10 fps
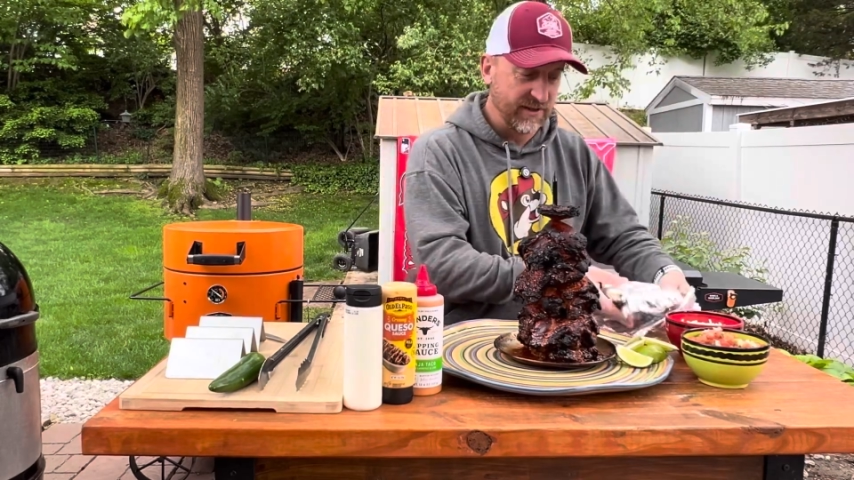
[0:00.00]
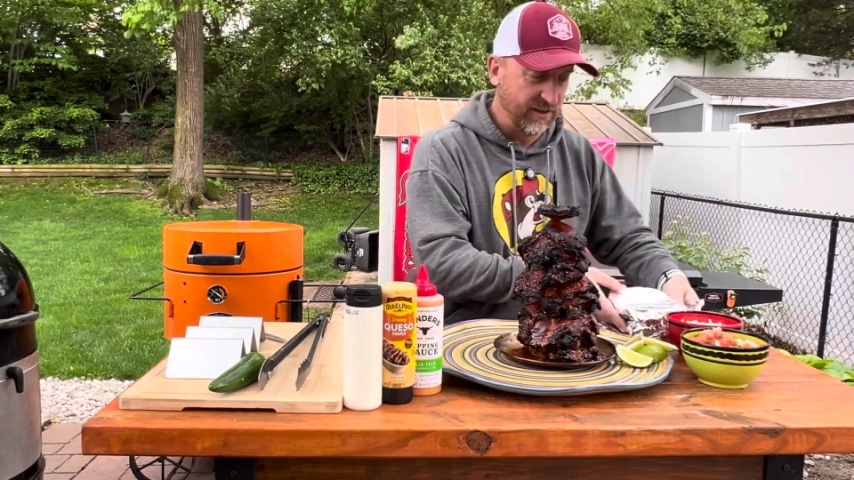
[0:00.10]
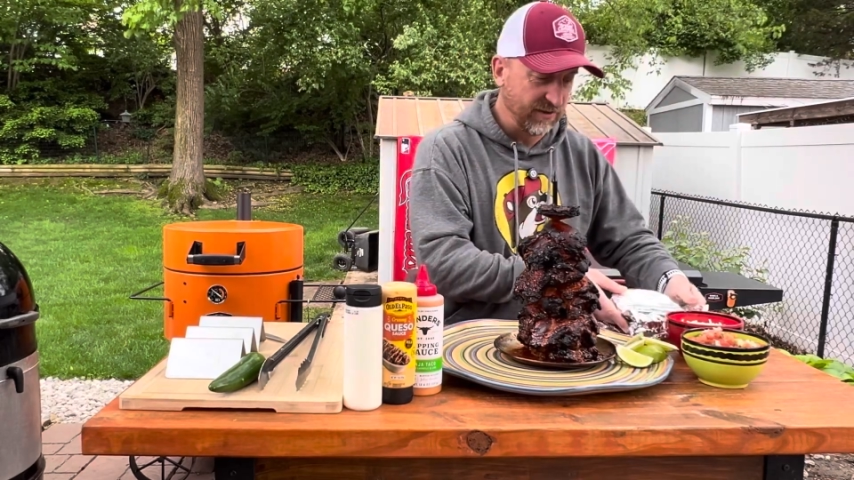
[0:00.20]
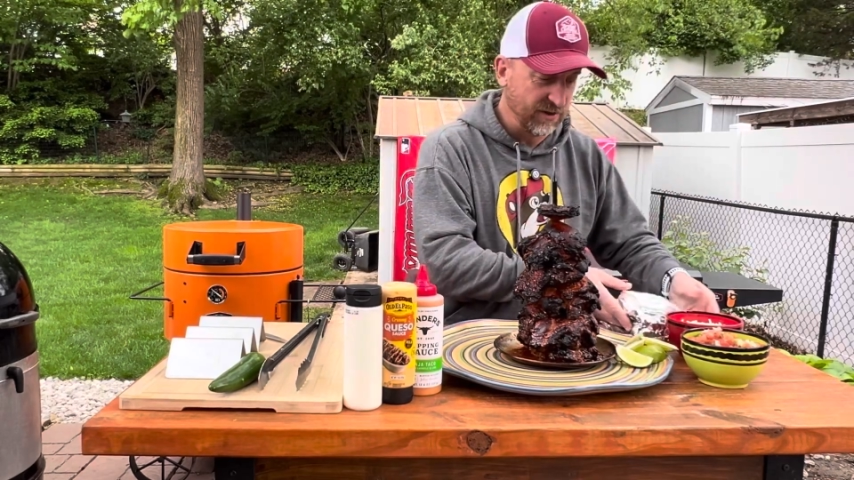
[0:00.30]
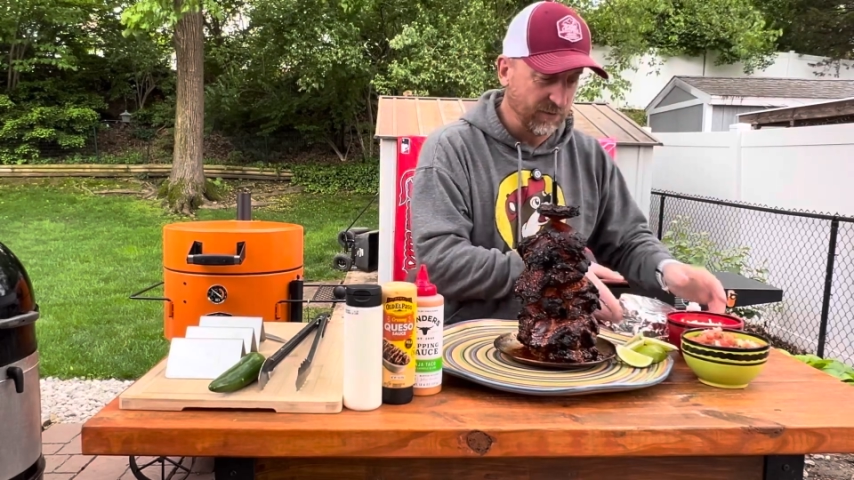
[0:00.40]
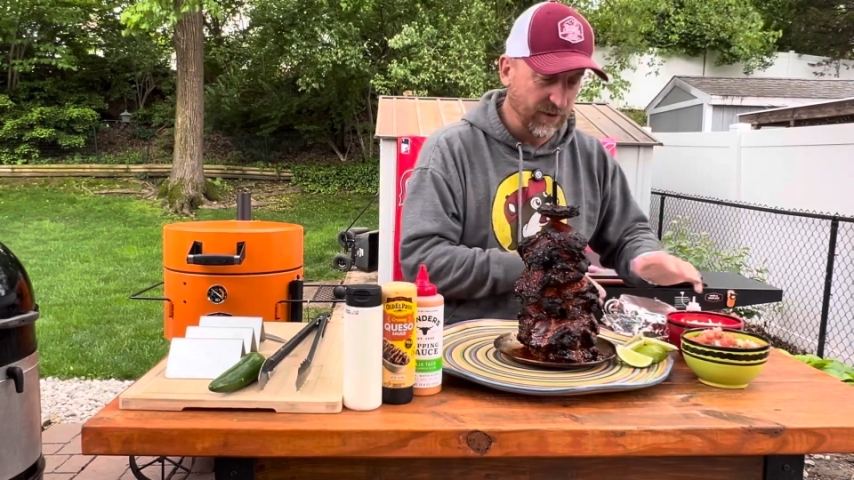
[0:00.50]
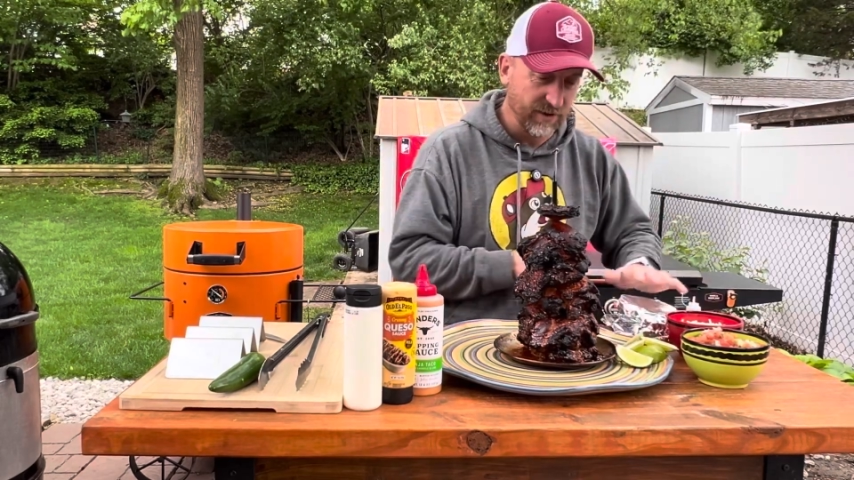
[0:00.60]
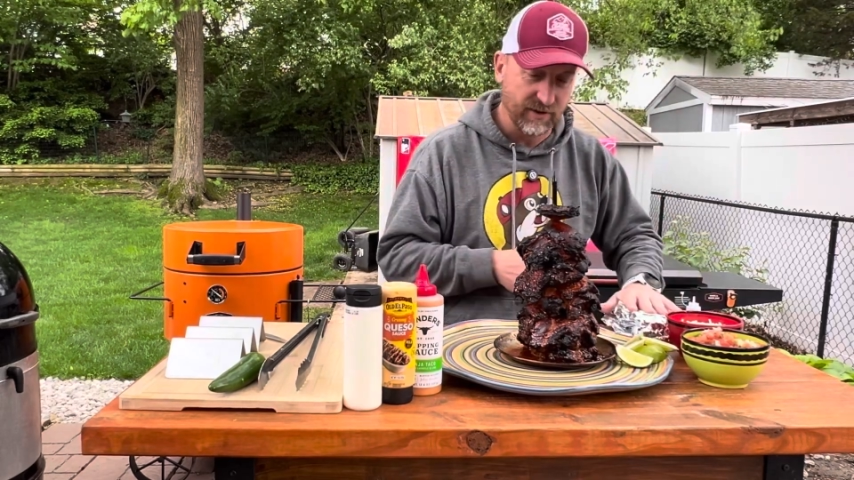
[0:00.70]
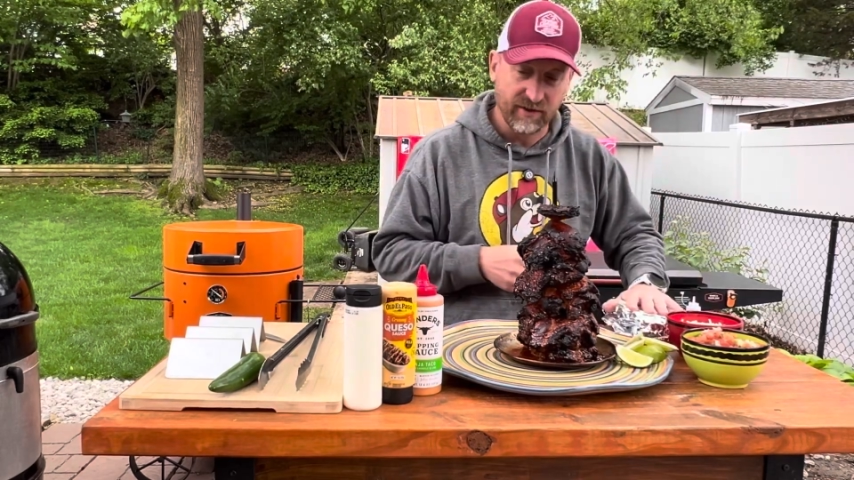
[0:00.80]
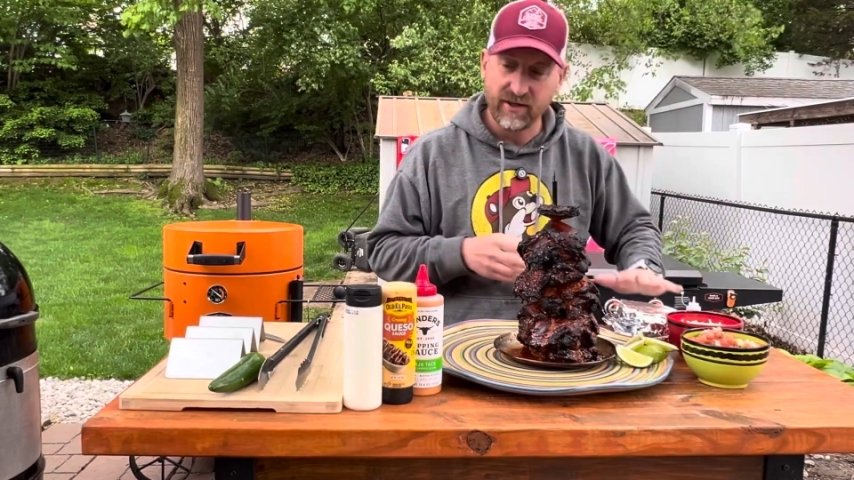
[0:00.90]
here as well
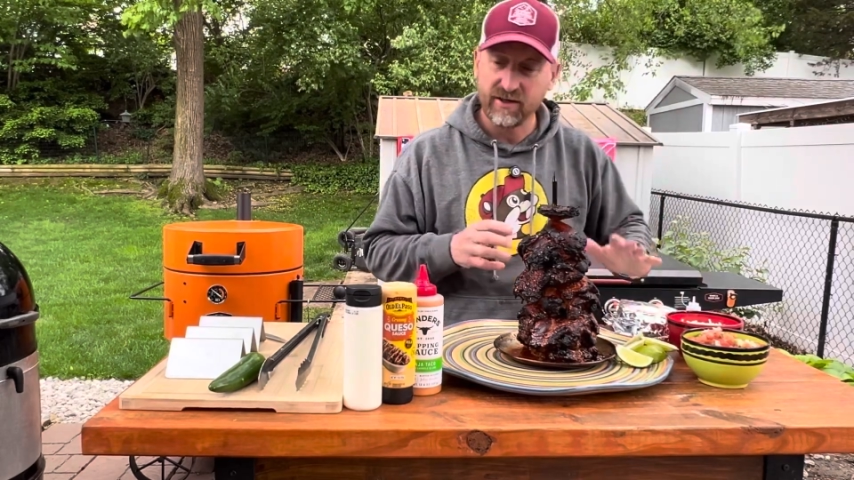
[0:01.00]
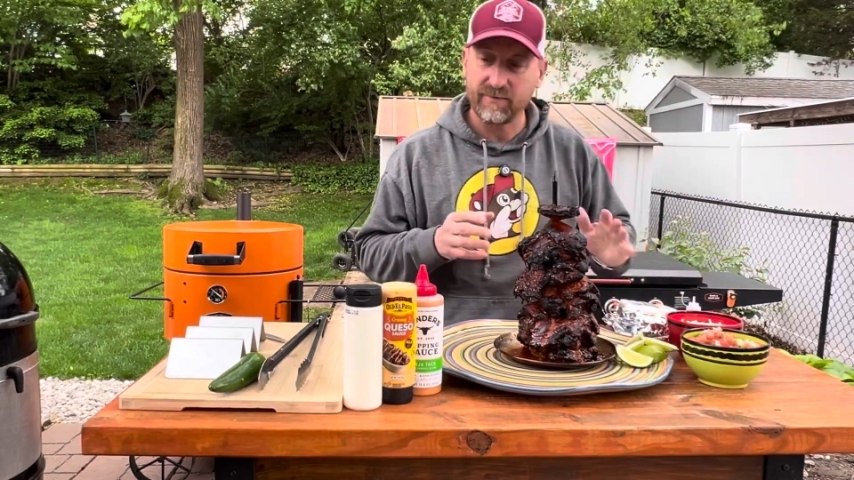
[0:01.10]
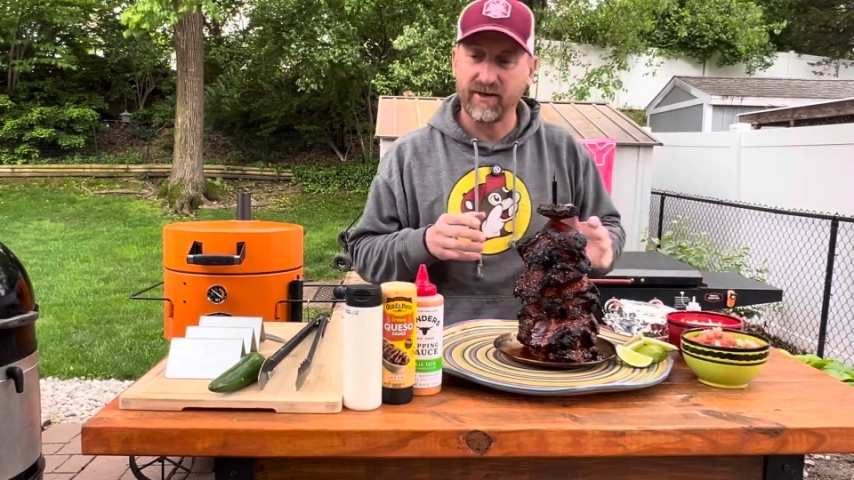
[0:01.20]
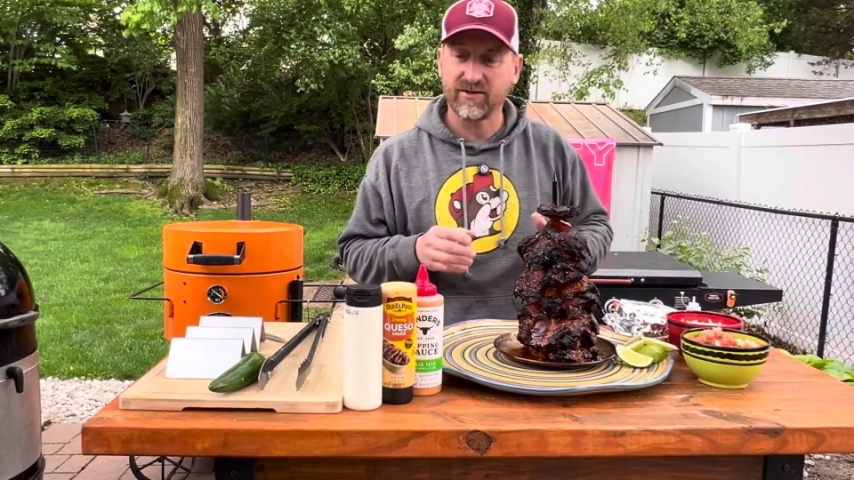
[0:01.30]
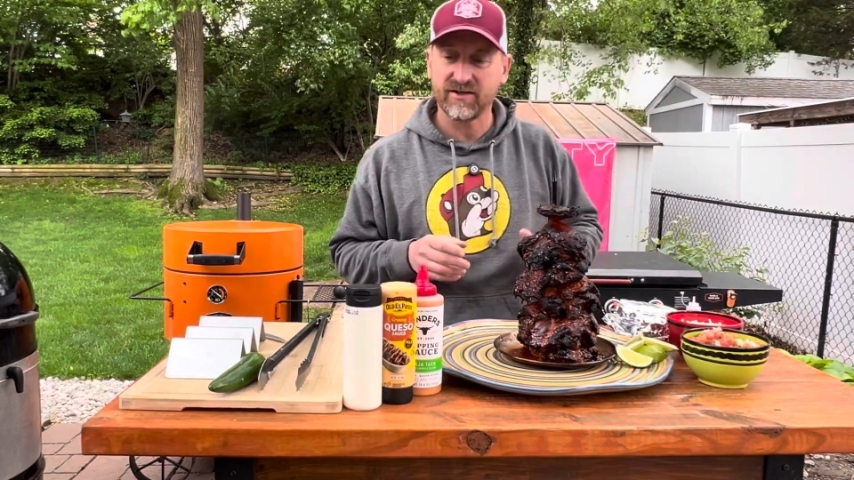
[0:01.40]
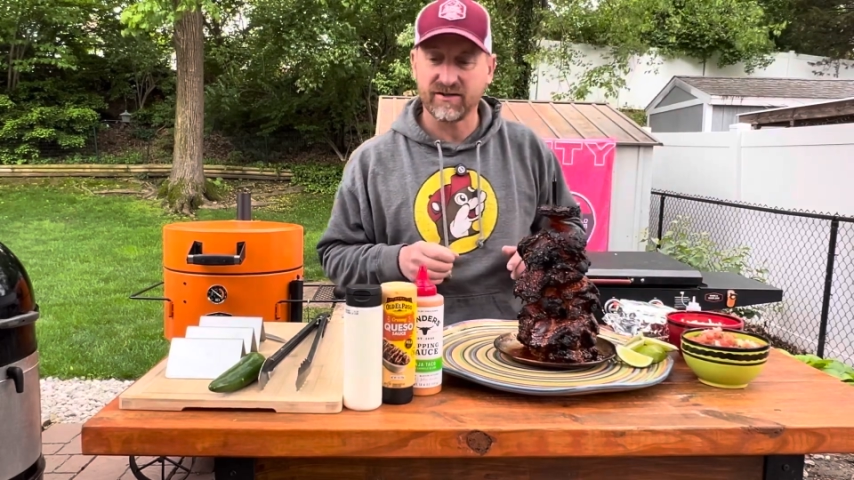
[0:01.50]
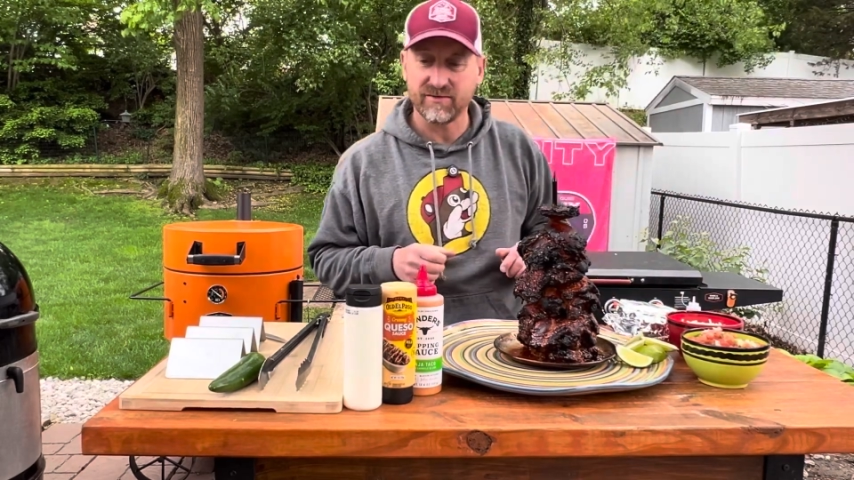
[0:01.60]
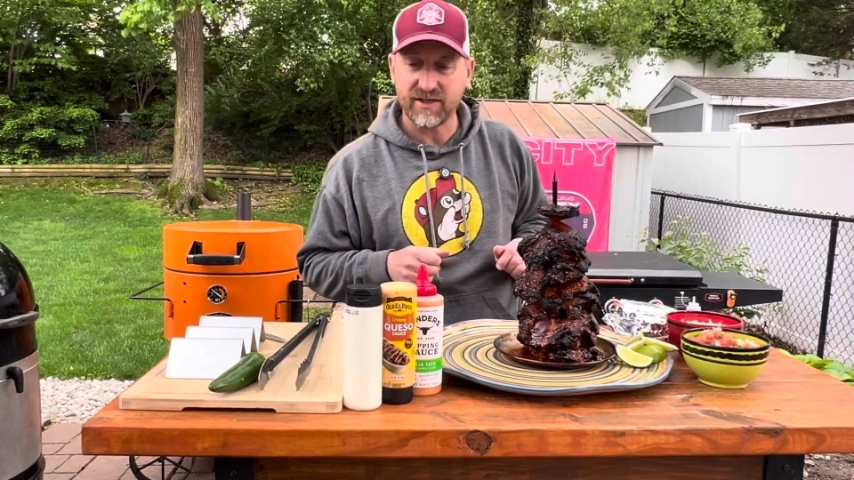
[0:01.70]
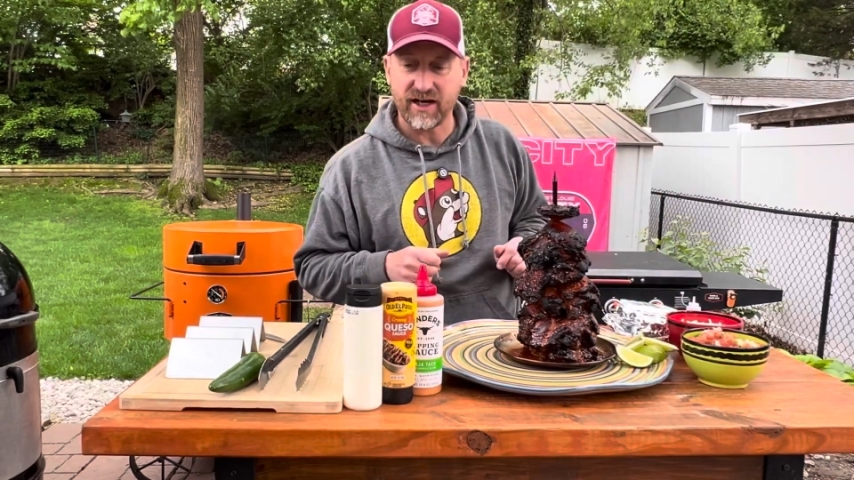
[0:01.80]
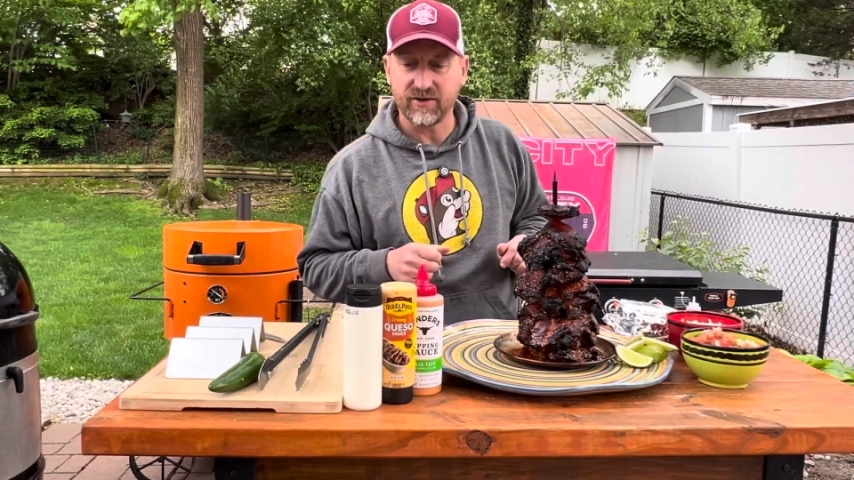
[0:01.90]
to make ourselves
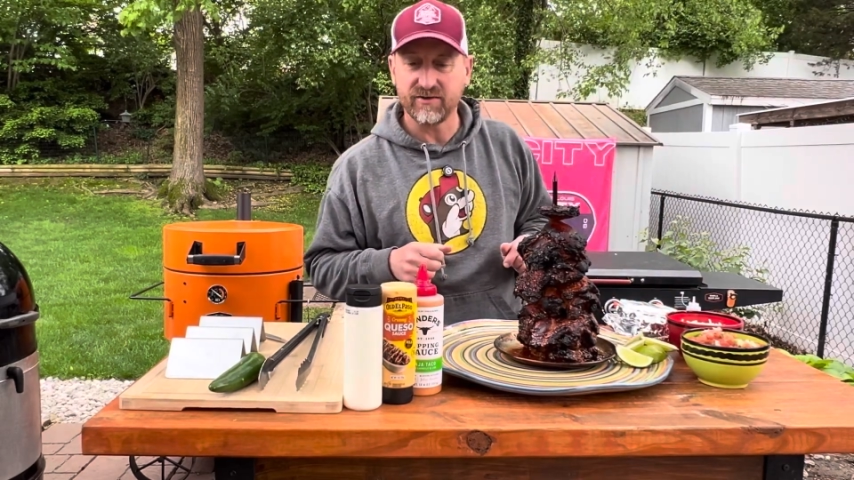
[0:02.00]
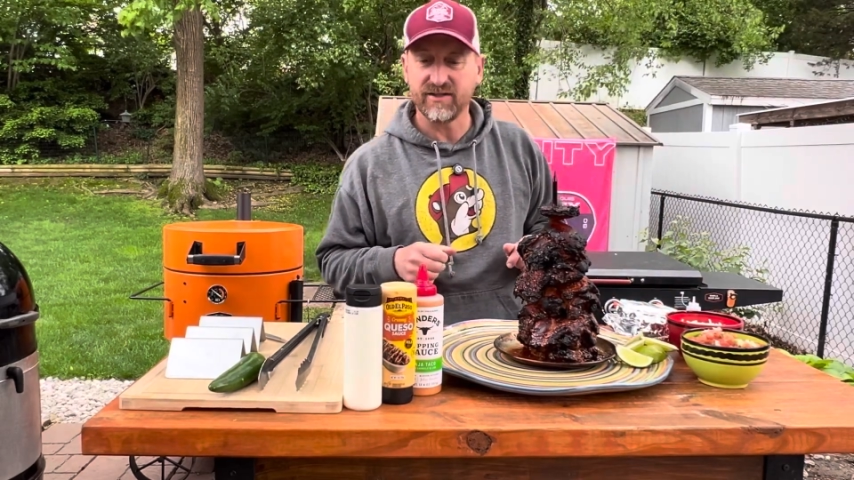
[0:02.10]
some tacos